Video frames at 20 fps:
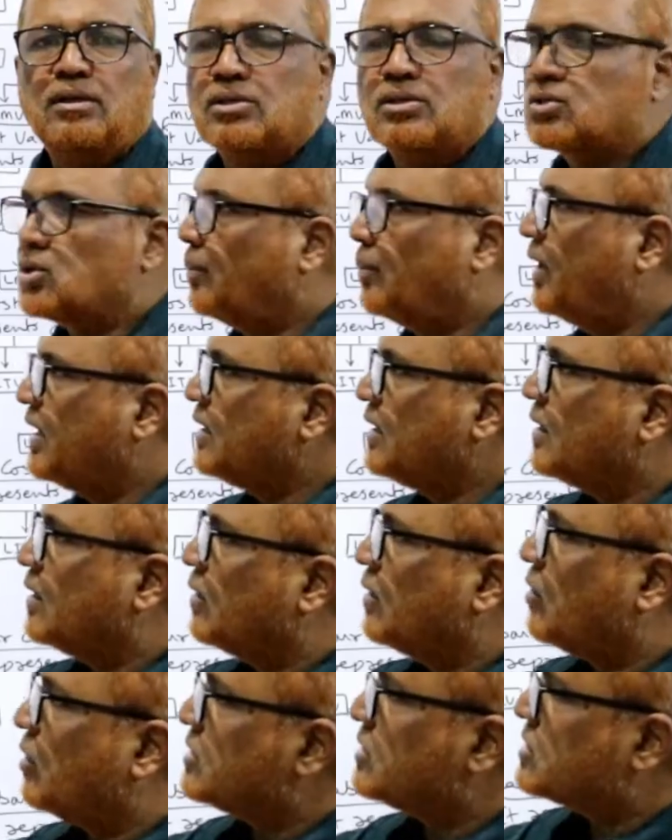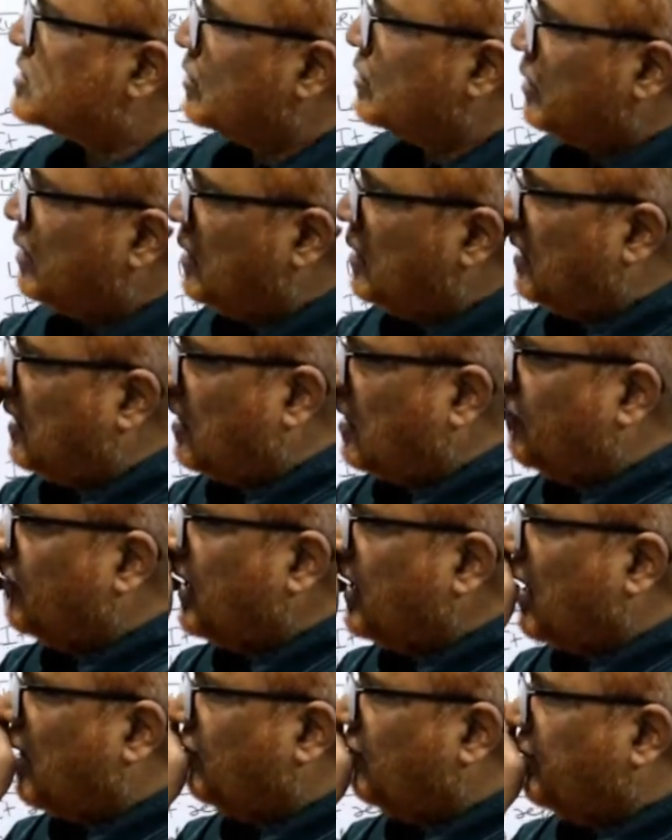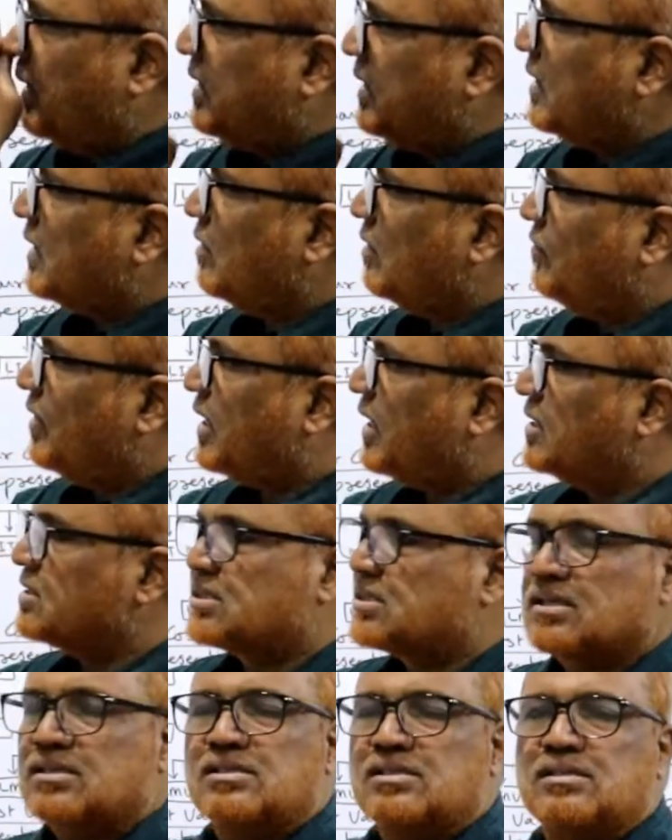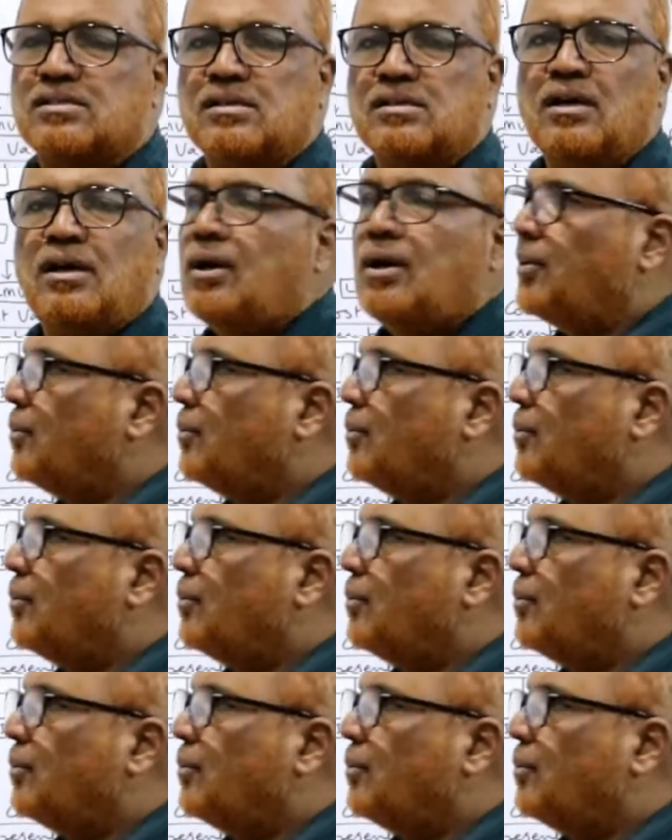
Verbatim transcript: So material cost, we have material variances.